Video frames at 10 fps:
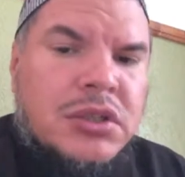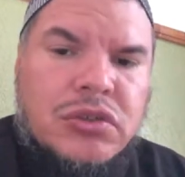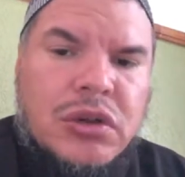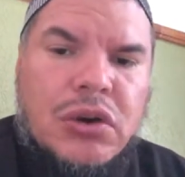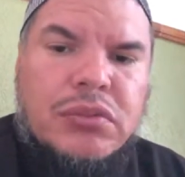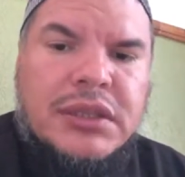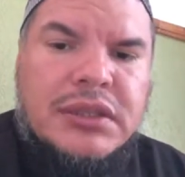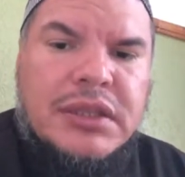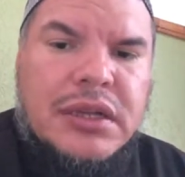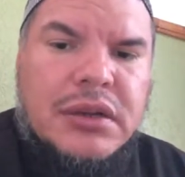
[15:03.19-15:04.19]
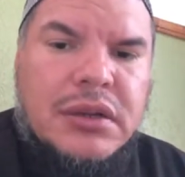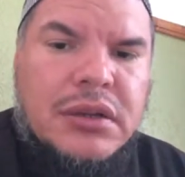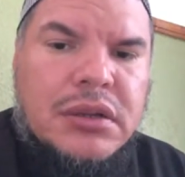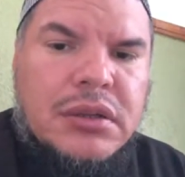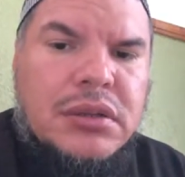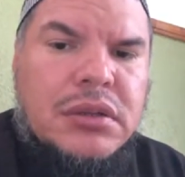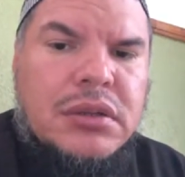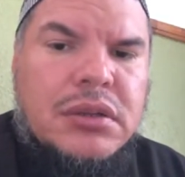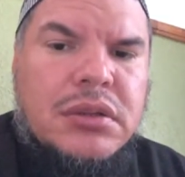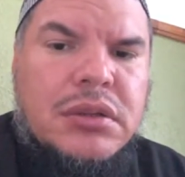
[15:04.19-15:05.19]
So I hope that
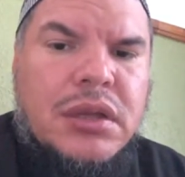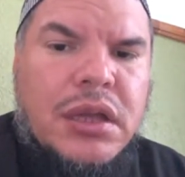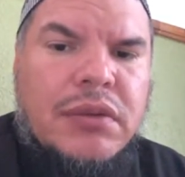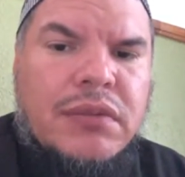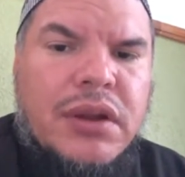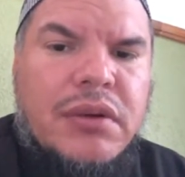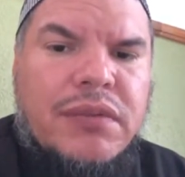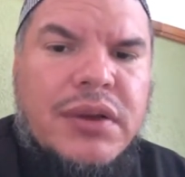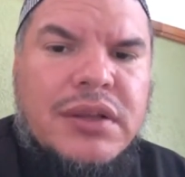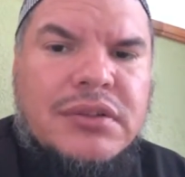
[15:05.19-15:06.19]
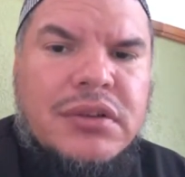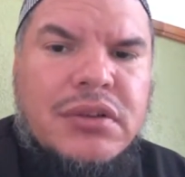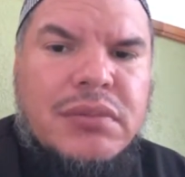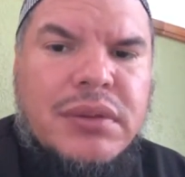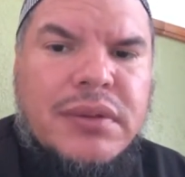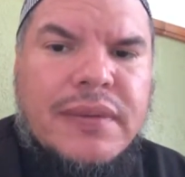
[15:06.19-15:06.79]
kind of clarifies a little bit.